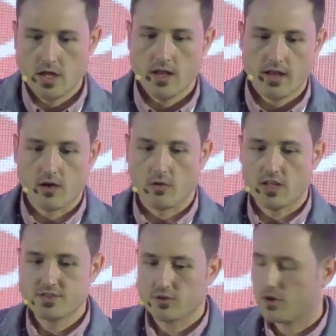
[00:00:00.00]
Now,
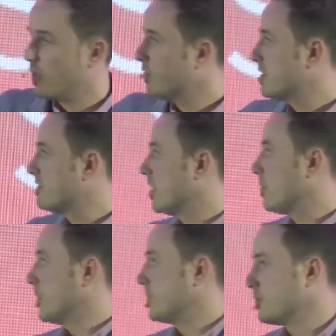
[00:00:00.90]
let's talk about
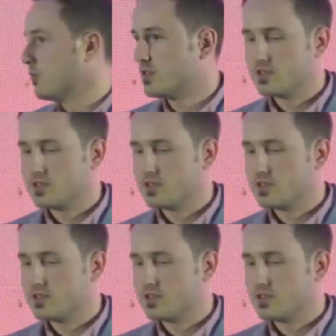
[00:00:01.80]
development tools,